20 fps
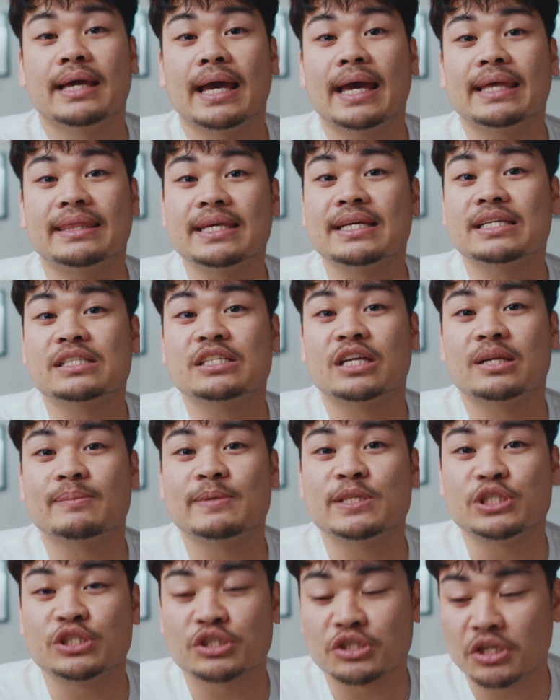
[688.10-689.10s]
I think it's gonna
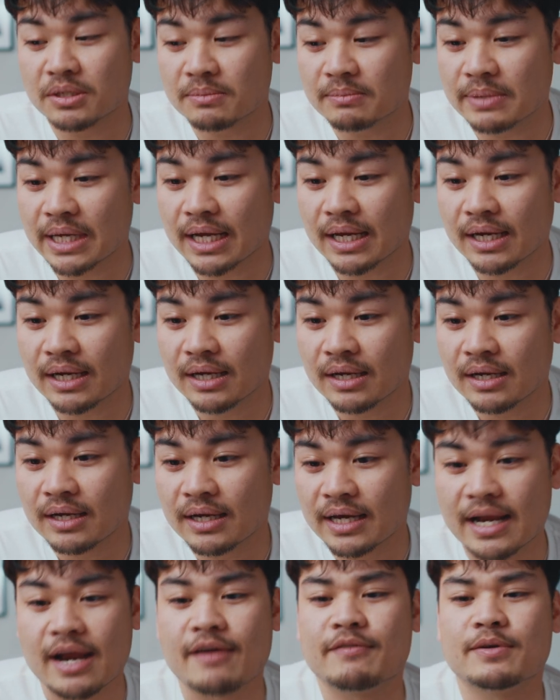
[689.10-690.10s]
be Jinbei.
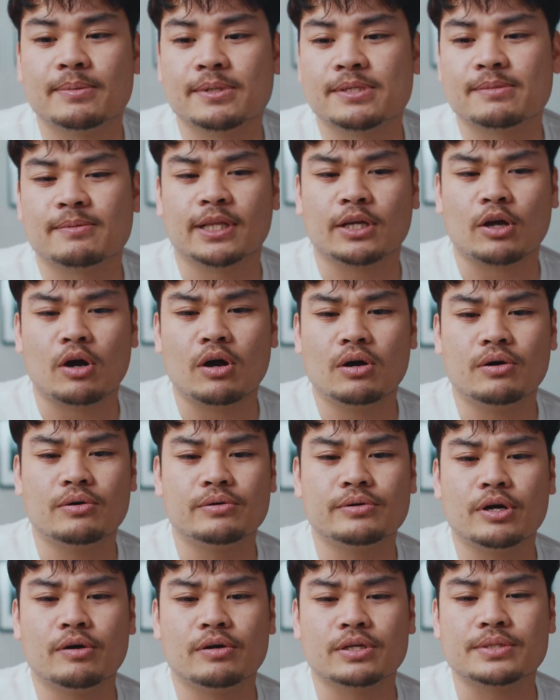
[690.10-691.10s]
And everybody's gonna be like,
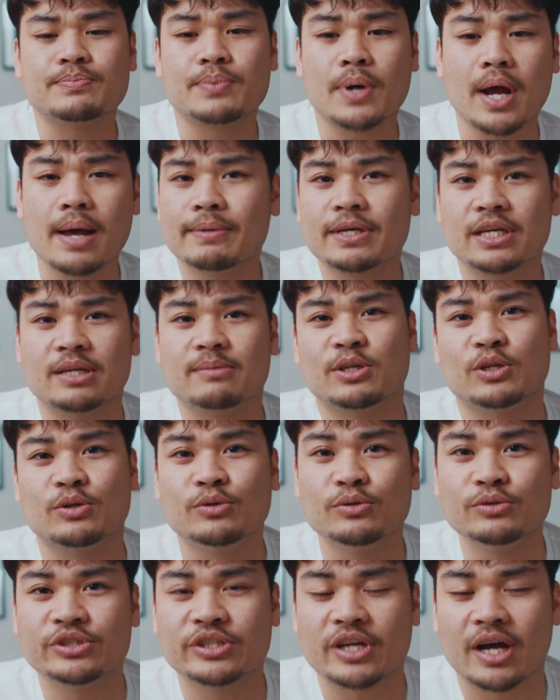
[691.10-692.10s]
oh no, it's probably gonna be
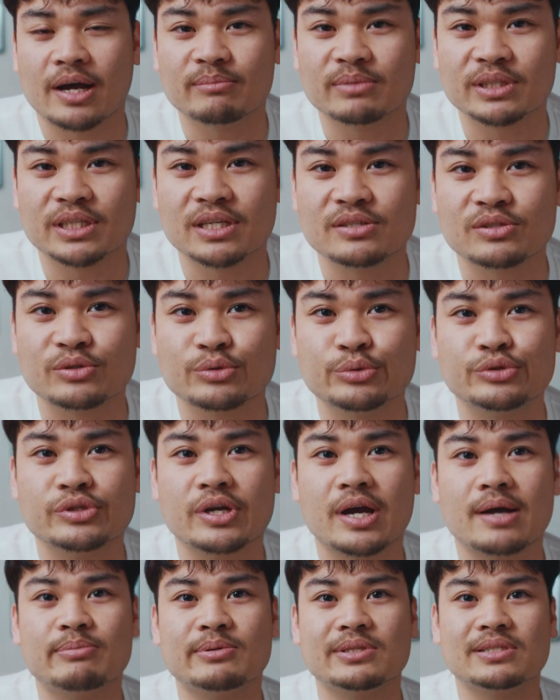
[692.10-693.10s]
Usopp because
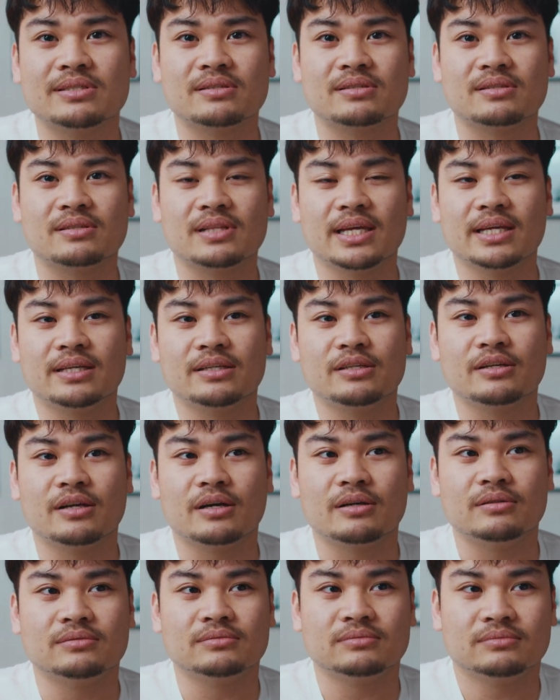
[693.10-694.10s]
Usopp is like, you
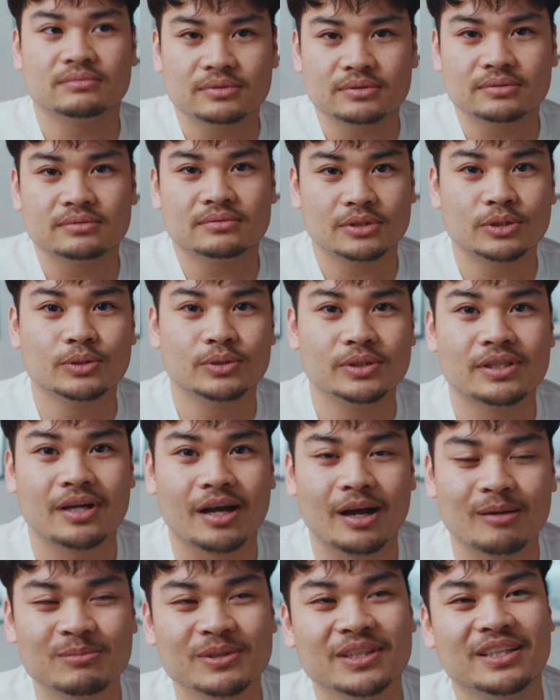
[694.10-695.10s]
know,
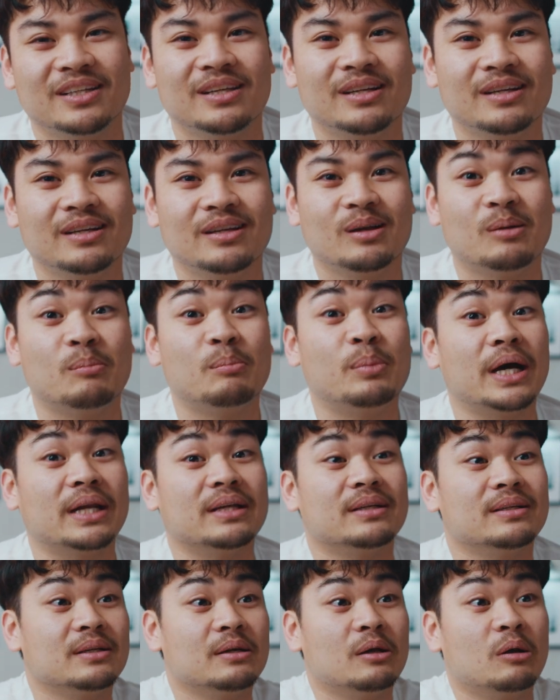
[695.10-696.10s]
Usopp.
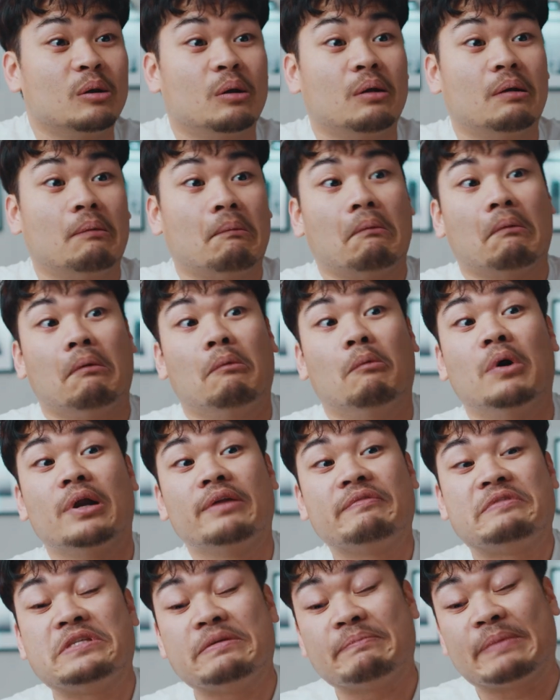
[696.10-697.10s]
But what
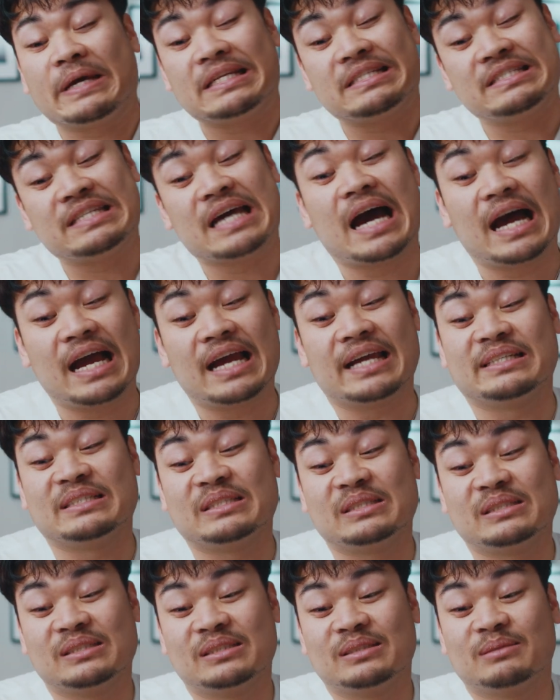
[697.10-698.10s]
if Jinbei
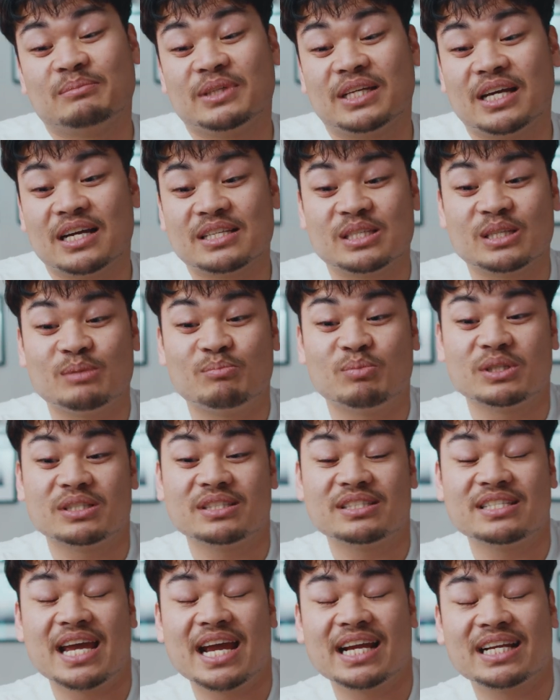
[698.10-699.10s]
dies because he
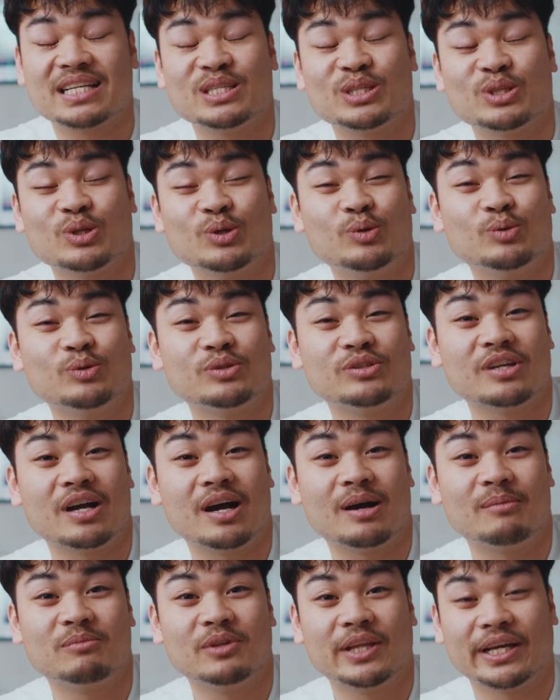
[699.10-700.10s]
protects
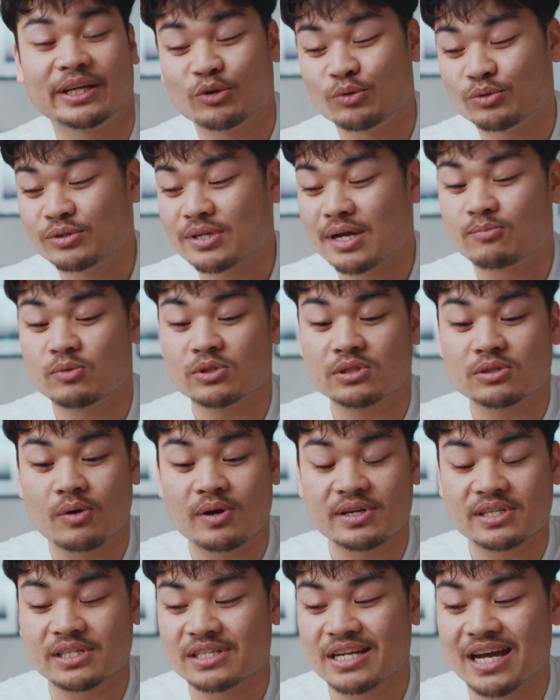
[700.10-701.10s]
Usopp? Like, Usopp was
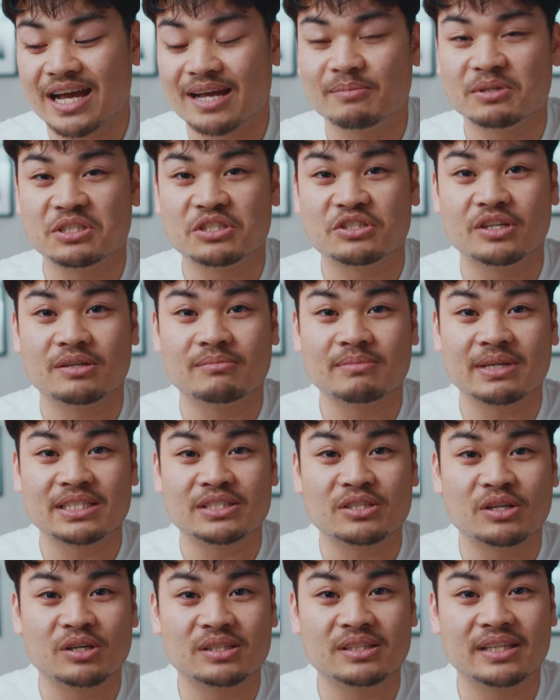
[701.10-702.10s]
going to die, but Jinbei
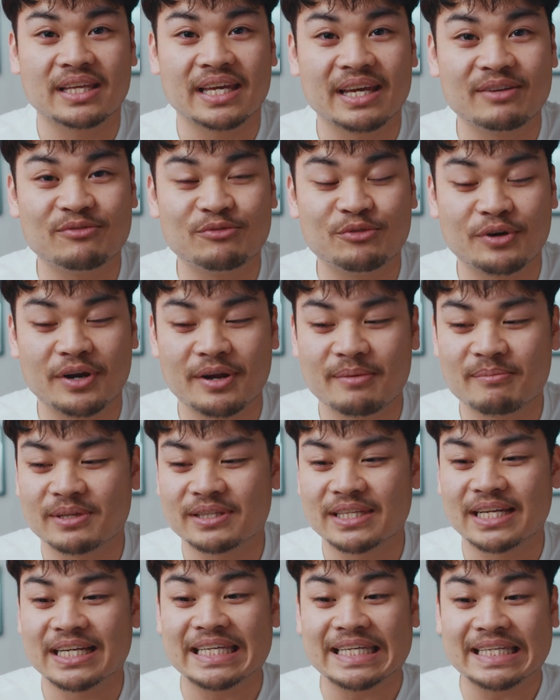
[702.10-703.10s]
took the hit for him,
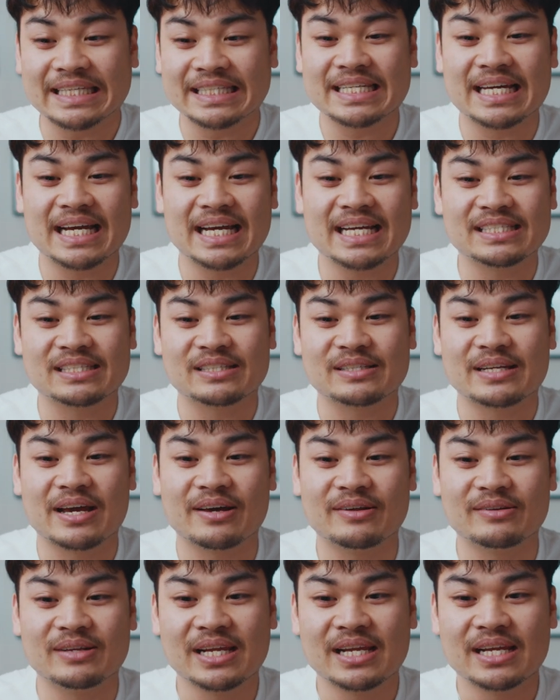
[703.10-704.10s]
and then he dies, and
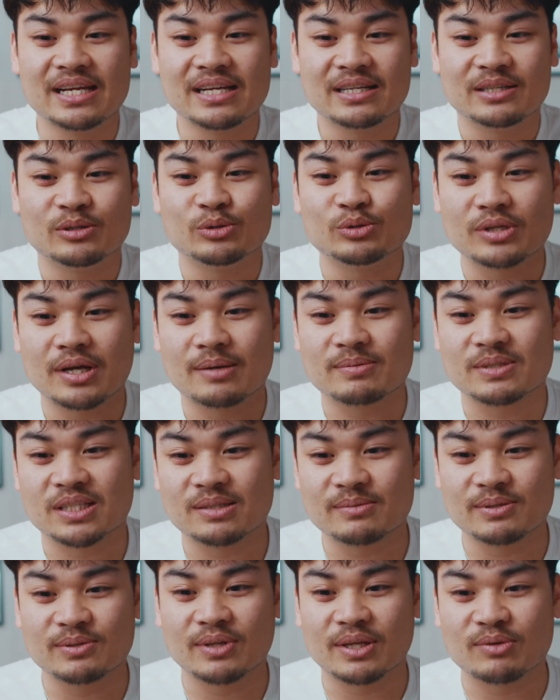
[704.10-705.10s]
now Usopp's
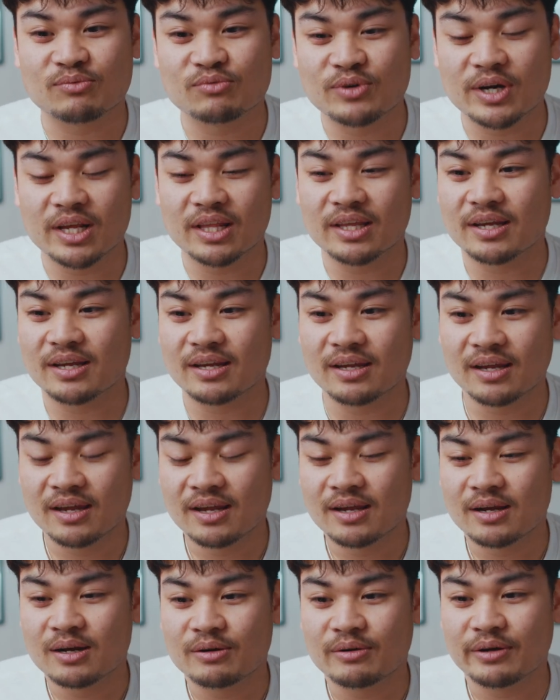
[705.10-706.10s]
gonna be like really
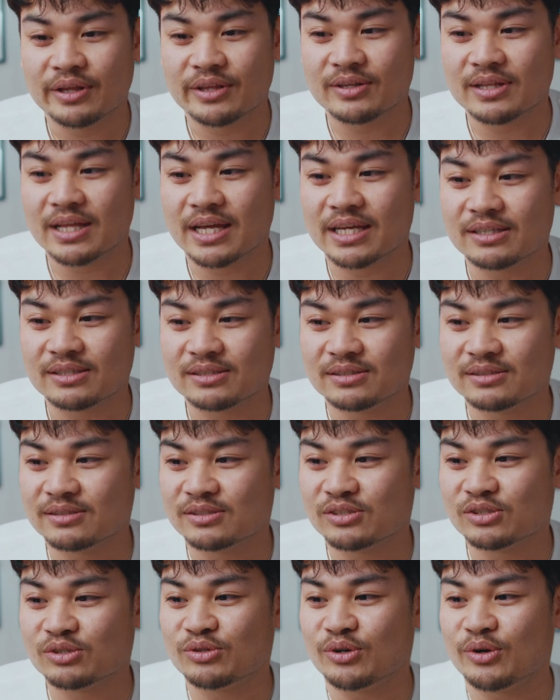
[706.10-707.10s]
like
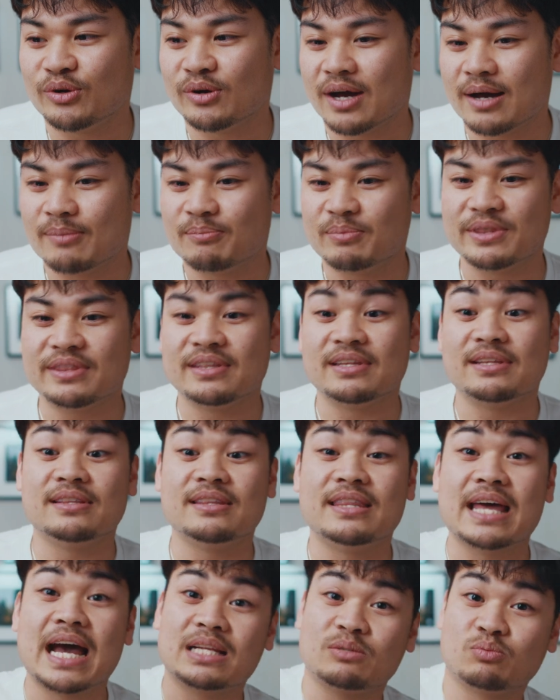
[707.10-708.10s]
screwed up, and
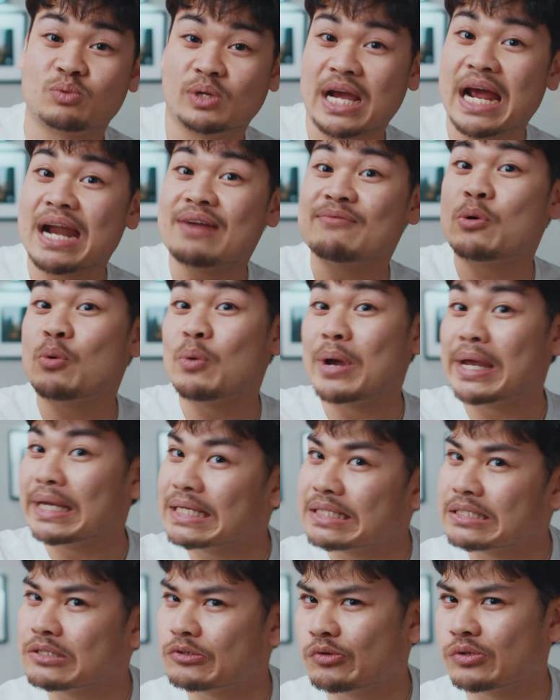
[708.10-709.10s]
then that's what kind of
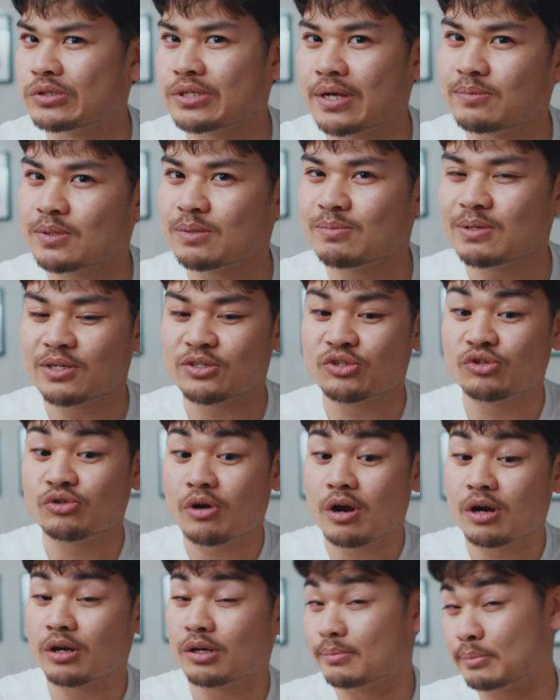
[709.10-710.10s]
awakens Usopp to be a
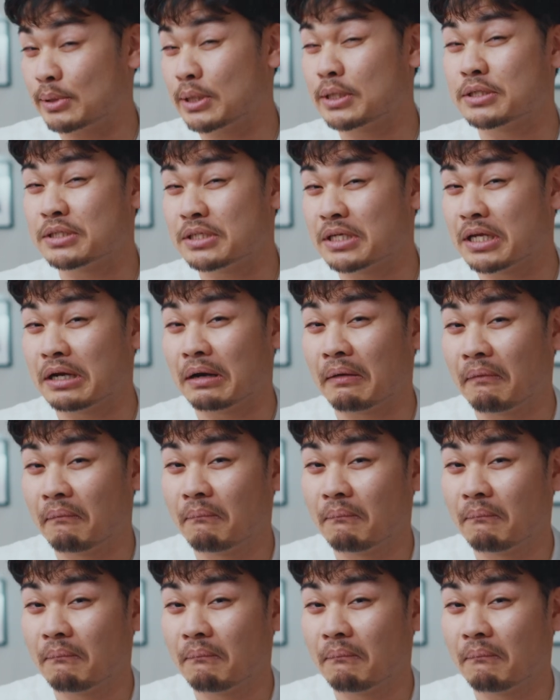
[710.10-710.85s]
stronger person.